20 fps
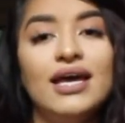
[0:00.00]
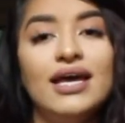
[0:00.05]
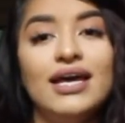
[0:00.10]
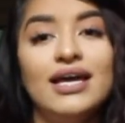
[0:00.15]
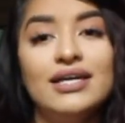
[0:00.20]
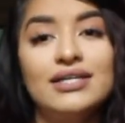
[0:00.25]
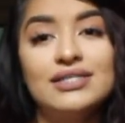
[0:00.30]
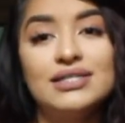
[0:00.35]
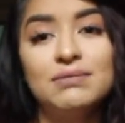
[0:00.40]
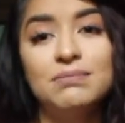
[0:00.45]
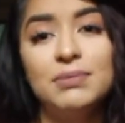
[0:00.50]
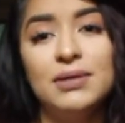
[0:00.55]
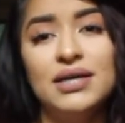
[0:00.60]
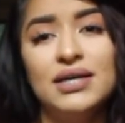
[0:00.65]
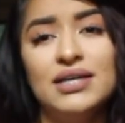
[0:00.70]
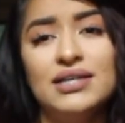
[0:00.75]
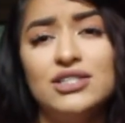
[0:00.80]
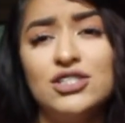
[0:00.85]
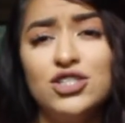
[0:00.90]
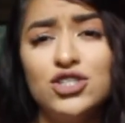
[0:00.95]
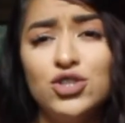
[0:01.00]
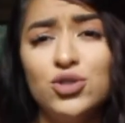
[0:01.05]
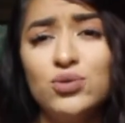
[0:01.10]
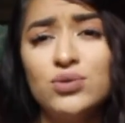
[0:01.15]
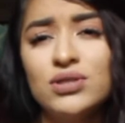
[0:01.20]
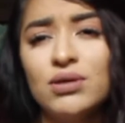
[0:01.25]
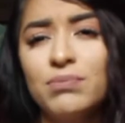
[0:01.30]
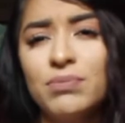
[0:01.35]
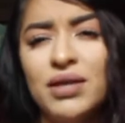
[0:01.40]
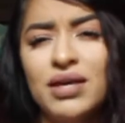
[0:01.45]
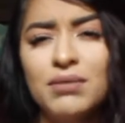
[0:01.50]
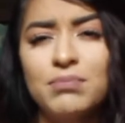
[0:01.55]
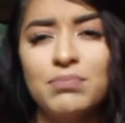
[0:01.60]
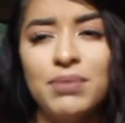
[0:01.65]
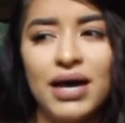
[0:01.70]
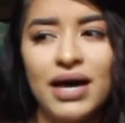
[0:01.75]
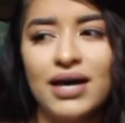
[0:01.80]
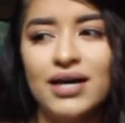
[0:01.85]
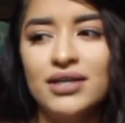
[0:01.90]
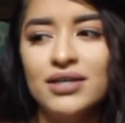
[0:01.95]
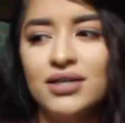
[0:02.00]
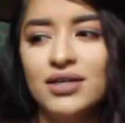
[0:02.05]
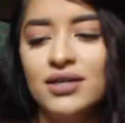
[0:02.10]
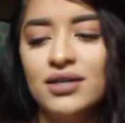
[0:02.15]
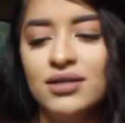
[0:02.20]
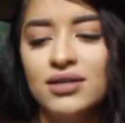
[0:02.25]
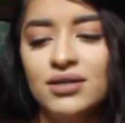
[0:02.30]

and to be to do something bad